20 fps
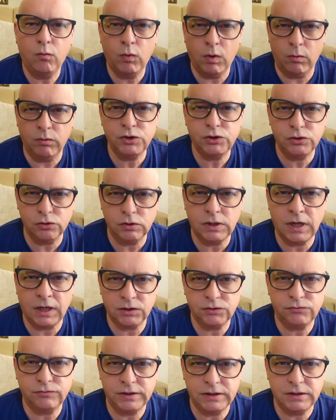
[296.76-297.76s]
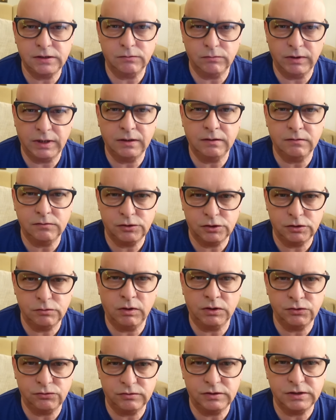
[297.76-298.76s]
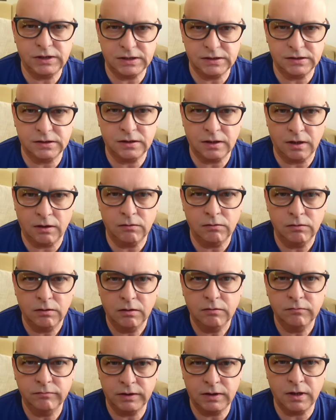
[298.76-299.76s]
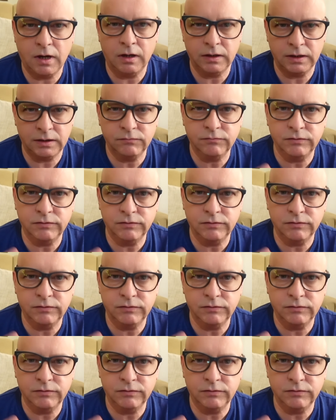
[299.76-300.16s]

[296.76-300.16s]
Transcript: what was your country doing 200 years ago regarding